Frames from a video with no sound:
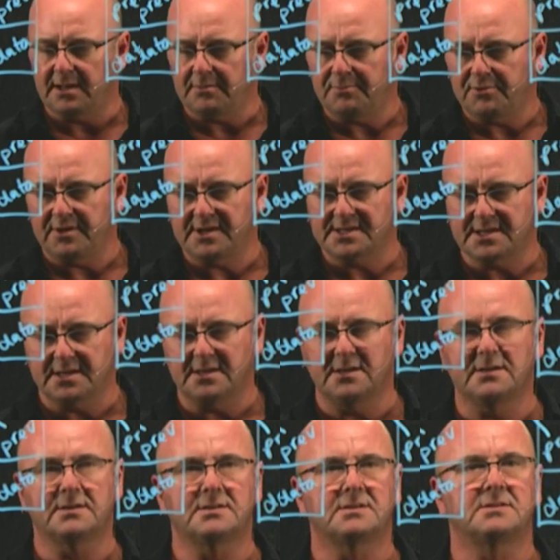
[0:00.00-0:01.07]
pointer
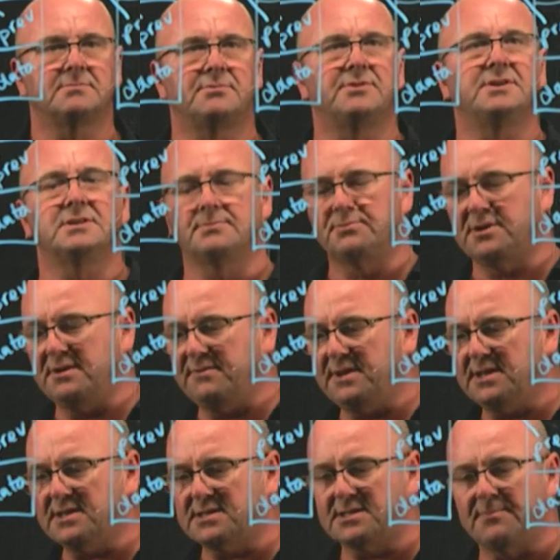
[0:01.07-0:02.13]
to point to
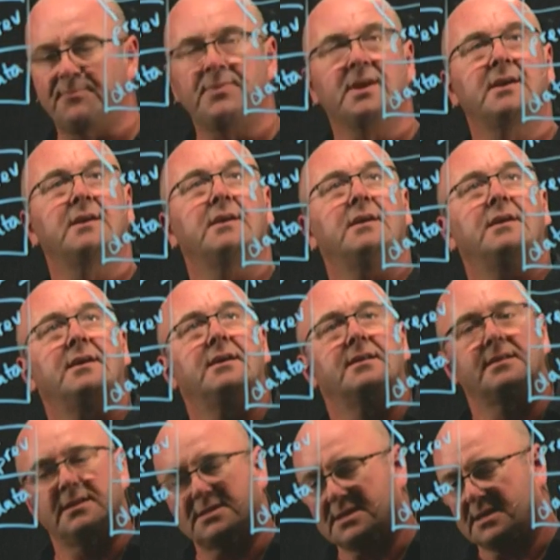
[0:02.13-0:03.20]
previous,
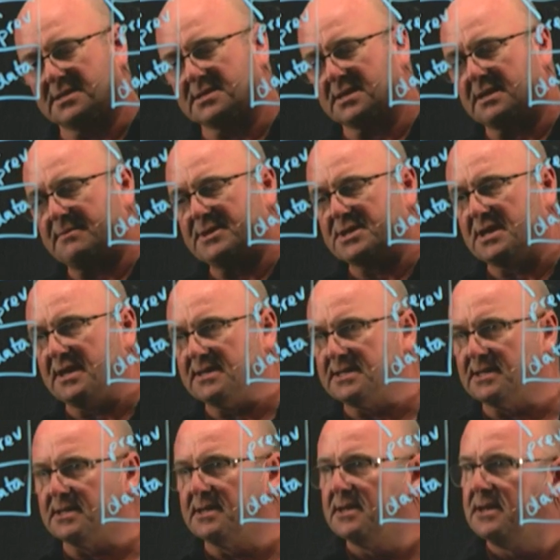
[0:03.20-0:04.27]
this gets garbage
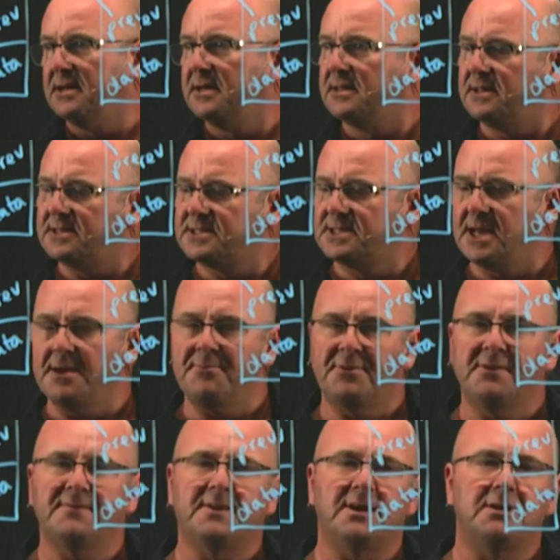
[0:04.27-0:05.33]
collected. This temporary
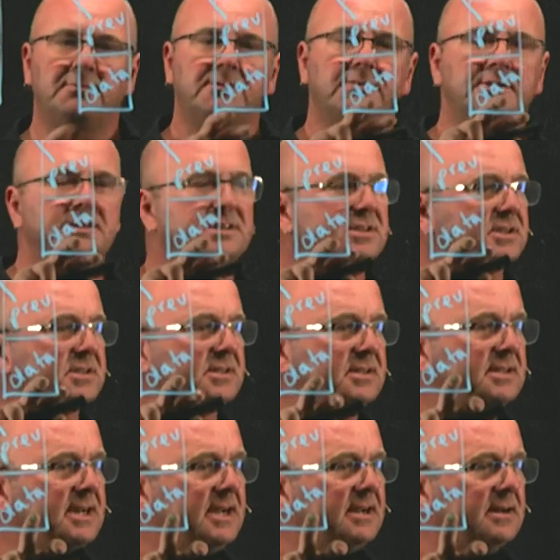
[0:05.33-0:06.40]
variable is just the
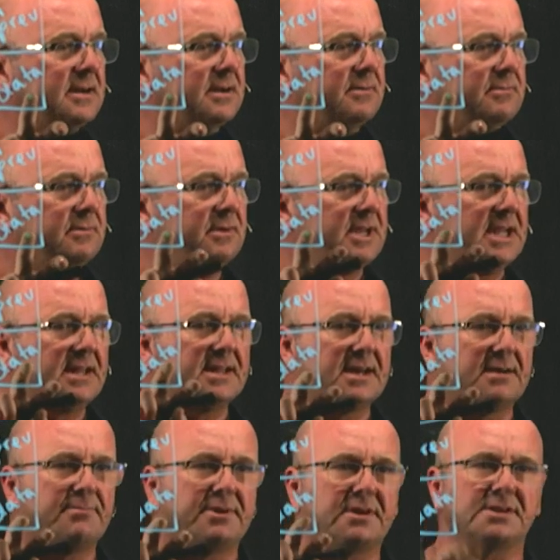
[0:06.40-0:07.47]
data. We need
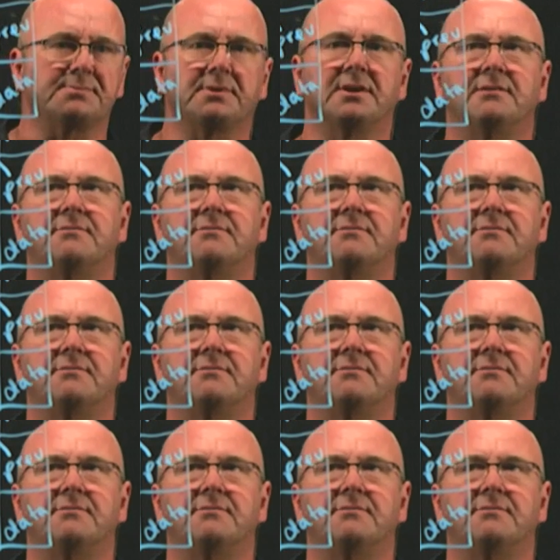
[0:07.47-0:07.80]
that because we're going to